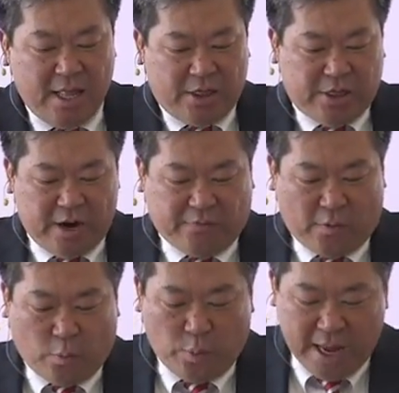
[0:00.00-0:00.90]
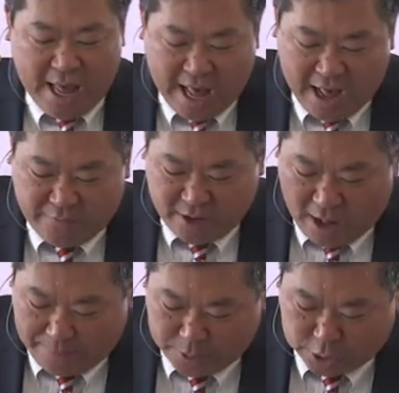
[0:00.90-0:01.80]
Therefore, we have an
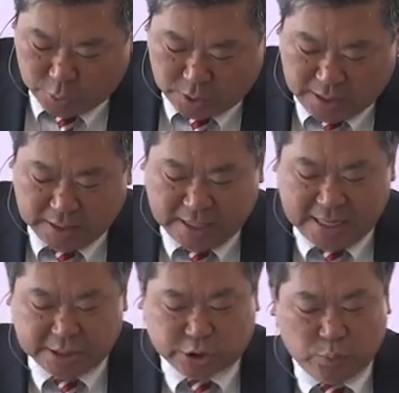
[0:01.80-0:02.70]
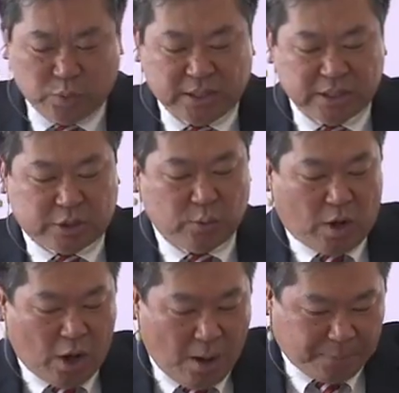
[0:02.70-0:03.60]
opportunity. Let us do good to
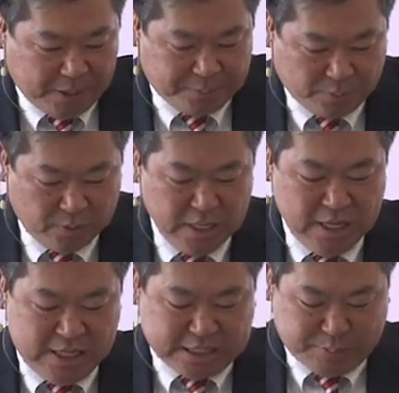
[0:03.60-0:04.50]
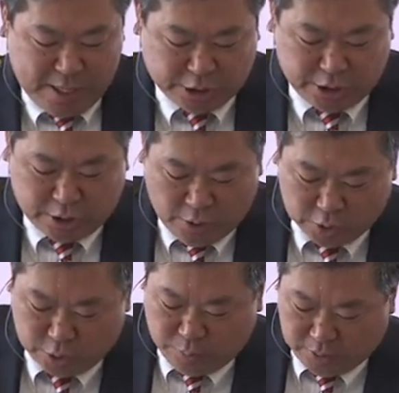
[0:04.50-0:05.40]
all people, especially to those
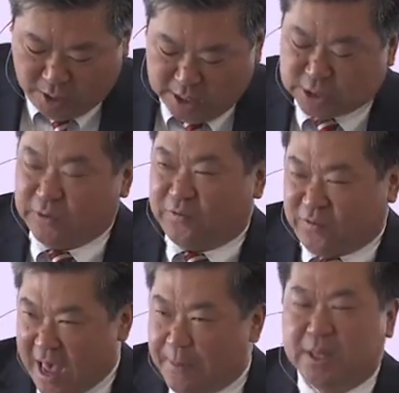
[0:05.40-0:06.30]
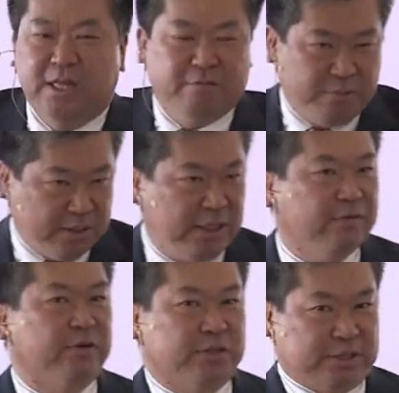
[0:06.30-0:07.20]
who belong to the family of
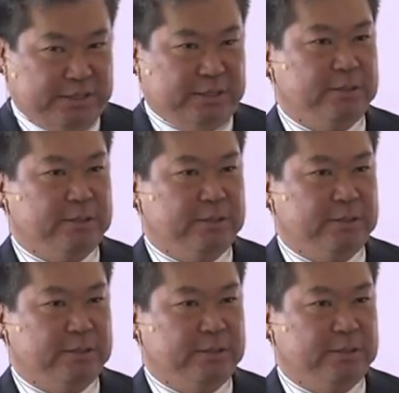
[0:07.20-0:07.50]
believers.